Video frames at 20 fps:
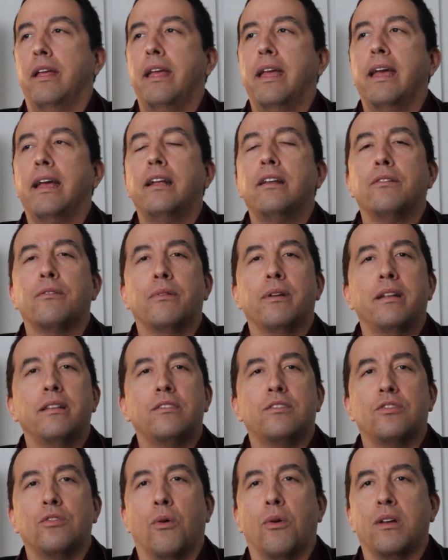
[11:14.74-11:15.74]

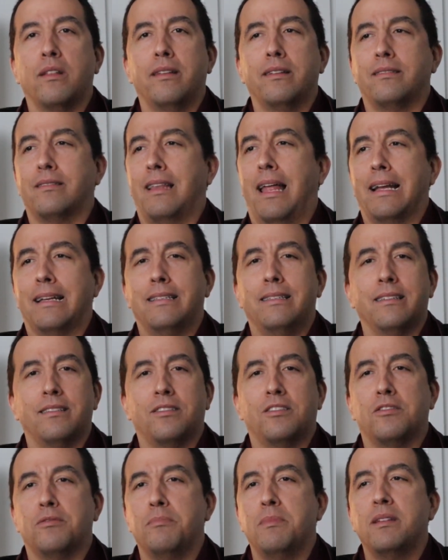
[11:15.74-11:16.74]
ignorance or this, like,
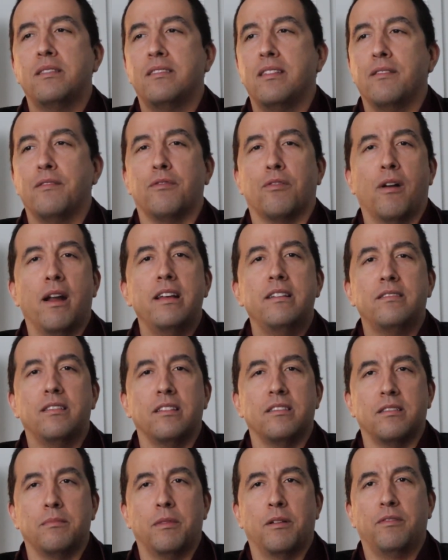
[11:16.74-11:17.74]
dismissive
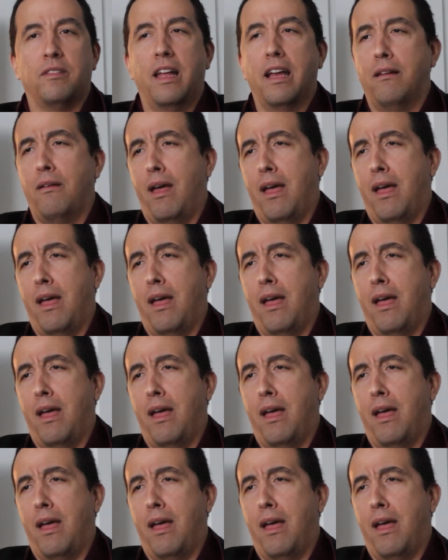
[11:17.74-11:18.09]
racism of, like,